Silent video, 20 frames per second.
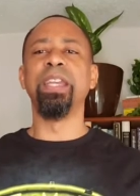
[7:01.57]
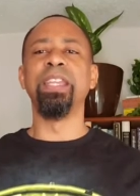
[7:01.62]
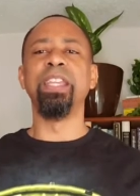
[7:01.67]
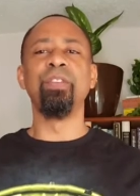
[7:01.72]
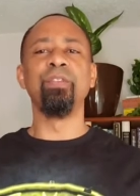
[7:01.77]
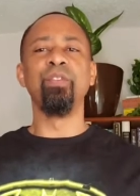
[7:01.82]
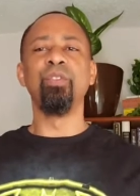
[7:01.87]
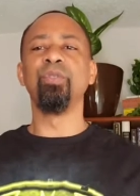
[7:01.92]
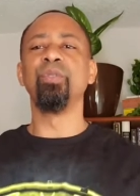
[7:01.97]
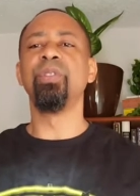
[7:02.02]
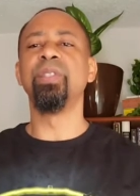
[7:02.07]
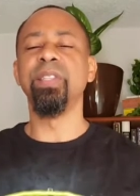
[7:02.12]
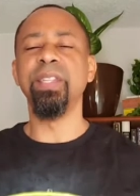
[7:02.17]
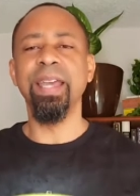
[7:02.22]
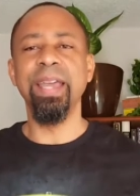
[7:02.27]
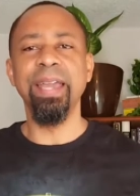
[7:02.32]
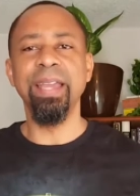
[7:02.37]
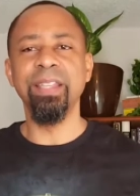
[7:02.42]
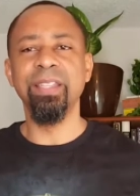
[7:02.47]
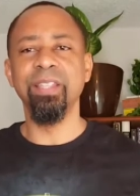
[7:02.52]
I give you
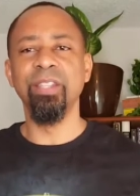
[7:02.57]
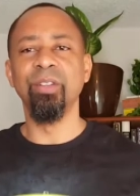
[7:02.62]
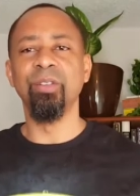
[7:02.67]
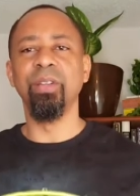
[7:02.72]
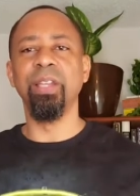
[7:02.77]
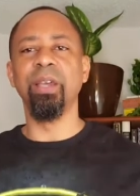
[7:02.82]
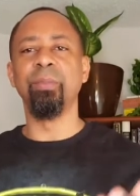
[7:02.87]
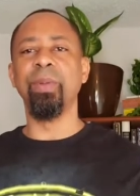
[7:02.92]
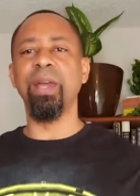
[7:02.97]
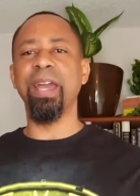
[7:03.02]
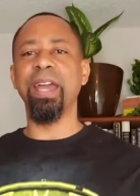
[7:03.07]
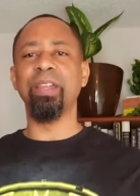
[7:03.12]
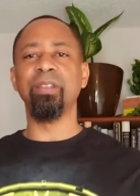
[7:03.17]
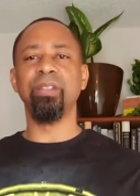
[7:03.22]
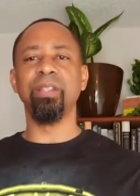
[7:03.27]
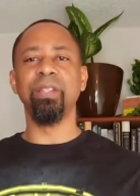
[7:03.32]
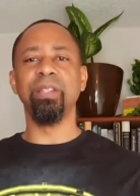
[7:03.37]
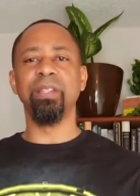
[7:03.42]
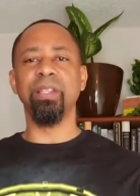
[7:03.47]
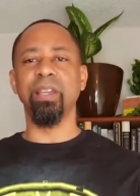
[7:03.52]
snacks, you know, like my
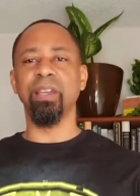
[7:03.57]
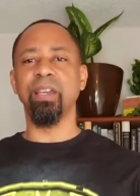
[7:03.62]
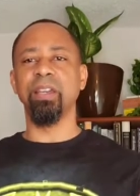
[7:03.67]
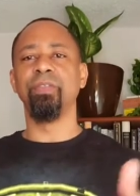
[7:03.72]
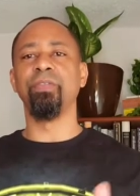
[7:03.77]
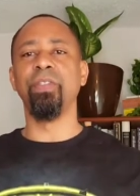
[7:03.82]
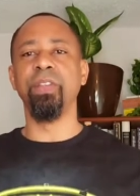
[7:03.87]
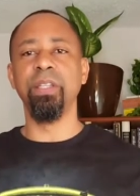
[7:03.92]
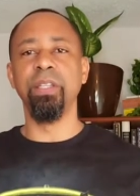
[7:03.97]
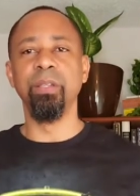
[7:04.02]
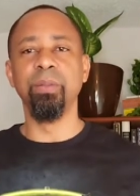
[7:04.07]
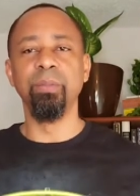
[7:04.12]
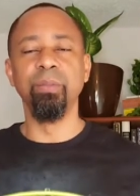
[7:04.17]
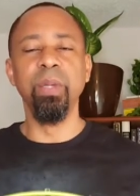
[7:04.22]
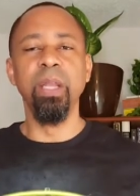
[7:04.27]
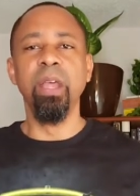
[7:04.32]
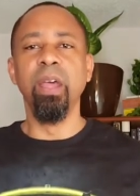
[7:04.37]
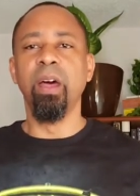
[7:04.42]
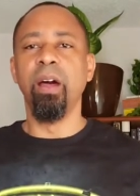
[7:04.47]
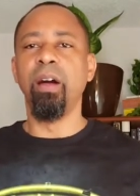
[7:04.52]
athletes, I, I feed
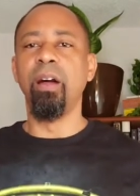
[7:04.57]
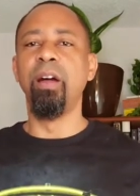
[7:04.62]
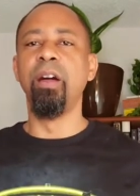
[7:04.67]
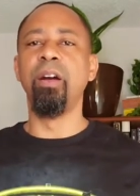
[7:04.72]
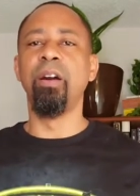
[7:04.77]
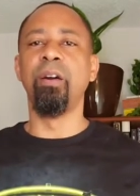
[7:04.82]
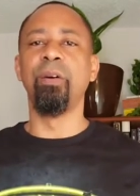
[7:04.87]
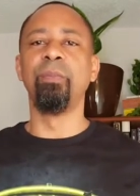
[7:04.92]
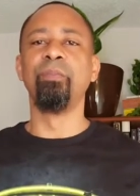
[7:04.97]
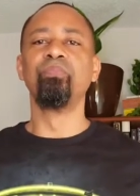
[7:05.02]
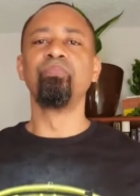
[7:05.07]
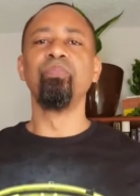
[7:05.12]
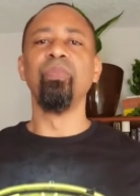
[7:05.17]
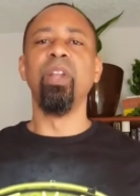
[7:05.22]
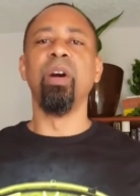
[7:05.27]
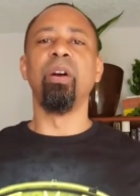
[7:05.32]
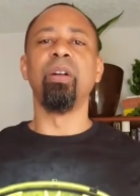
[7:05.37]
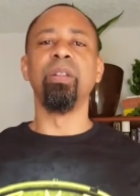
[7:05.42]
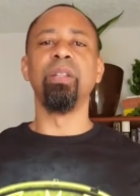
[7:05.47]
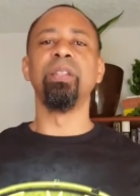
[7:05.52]
them, um,
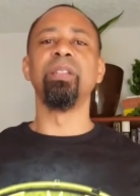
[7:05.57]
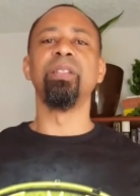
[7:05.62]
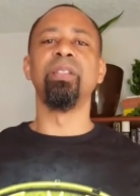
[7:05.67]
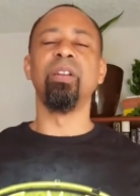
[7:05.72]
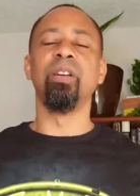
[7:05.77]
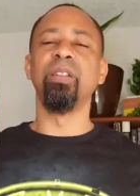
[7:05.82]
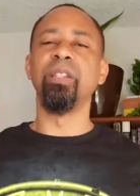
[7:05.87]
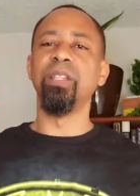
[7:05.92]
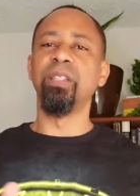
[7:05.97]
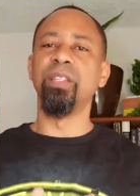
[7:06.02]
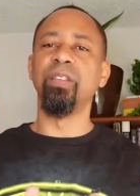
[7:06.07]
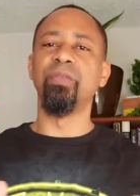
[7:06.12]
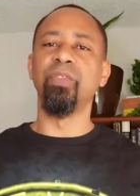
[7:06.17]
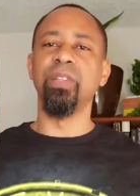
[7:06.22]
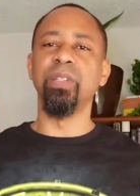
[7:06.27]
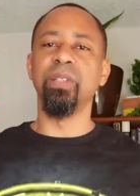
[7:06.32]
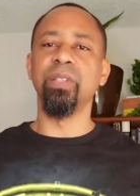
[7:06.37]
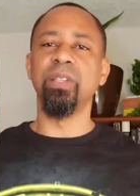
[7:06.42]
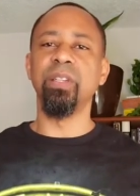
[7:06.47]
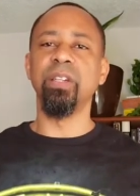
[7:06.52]
all this all this
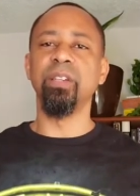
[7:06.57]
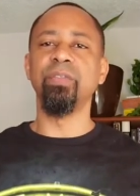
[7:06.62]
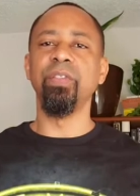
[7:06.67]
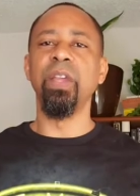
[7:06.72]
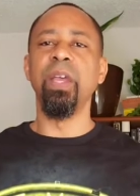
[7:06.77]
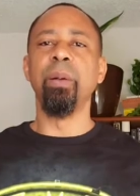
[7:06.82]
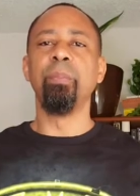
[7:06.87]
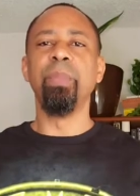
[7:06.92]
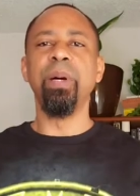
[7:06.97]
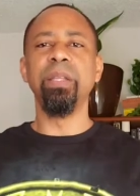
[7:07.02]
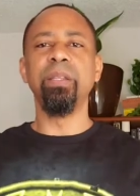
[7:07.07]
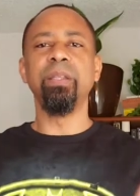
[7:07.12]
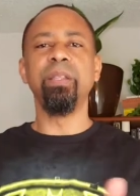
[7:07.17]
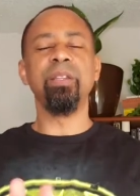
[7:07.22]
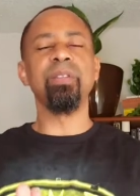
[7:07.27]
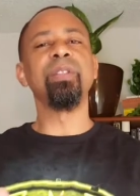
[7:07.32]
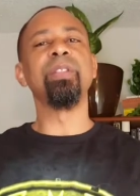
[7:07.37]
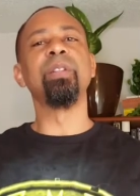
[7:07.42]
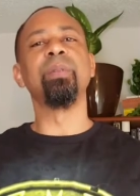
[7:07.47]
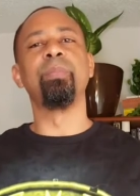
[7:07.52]
different stuff, but
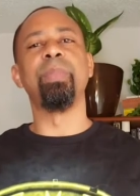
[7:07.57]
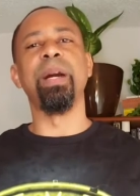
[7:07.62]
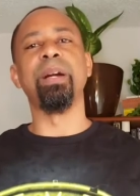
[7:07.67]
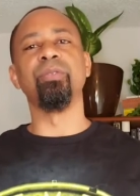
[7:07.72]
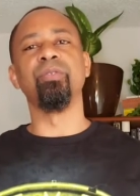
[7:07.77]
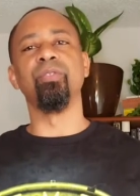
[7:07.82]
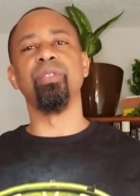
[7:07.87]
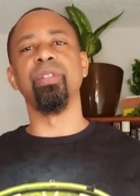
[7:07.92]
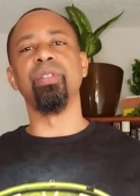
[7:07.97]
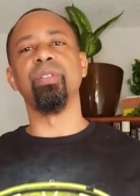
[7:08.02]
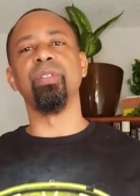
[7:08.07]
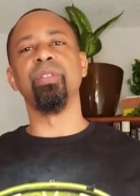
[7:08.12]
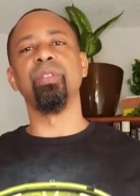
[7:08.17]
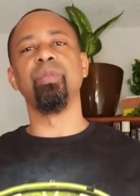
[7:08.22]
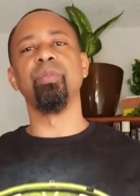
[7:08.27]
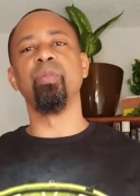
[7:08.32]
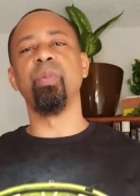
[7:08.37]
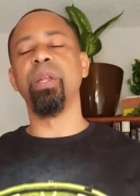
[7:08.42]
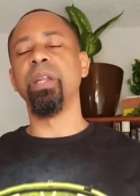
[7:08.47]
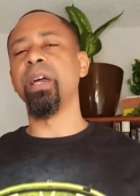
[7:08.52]
there's still boundaries.
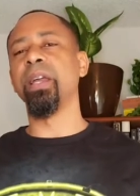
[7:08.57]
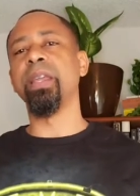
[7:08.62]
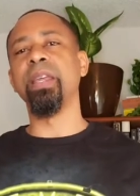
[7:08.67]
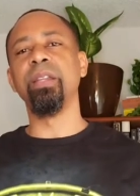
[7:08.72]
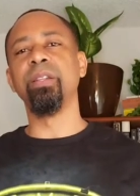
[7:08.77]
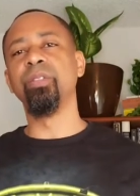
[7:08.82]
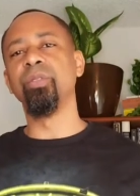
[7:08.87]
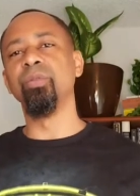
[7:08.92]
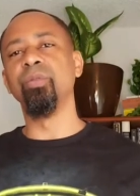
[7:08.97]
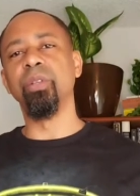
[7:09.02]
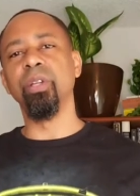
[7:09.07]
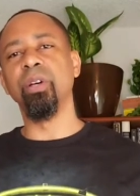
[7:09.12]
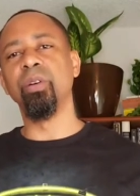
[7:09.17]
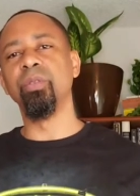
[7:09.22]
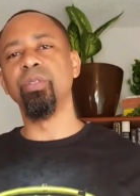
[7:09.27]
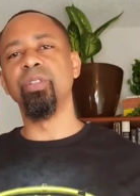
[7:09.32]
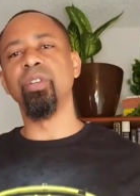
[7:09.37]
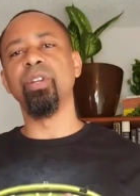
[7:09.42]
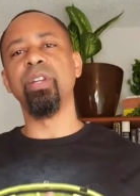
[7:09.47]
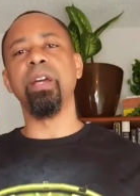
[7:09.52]
You, we're not getting too
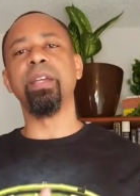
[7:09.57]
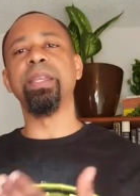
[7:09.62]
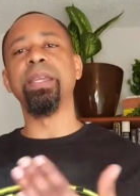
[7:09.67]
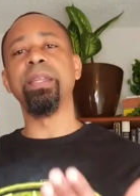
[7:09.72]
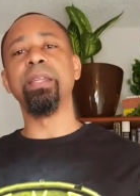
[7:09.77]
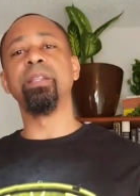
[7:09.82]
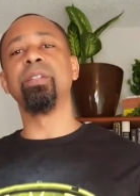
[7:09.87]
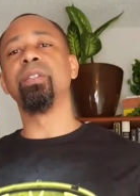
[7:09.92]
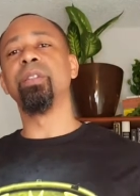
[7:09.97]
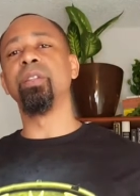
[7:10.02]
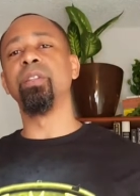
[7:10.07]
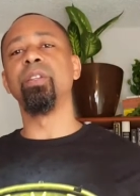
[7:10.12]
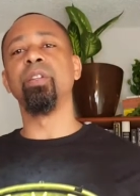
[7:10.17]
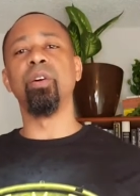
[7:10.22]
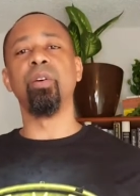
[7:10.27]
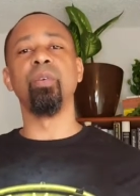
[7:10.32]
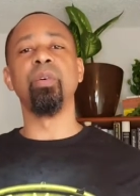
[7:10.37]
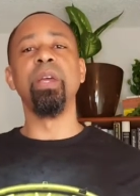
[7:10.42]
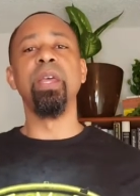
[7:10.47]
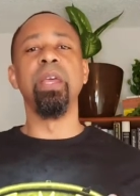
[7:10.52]
close, you're not getting, you
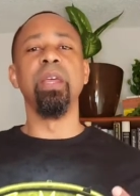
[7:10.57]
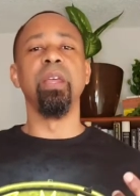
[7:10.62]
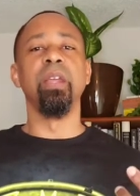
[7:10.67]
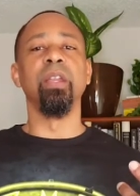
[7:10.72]
know,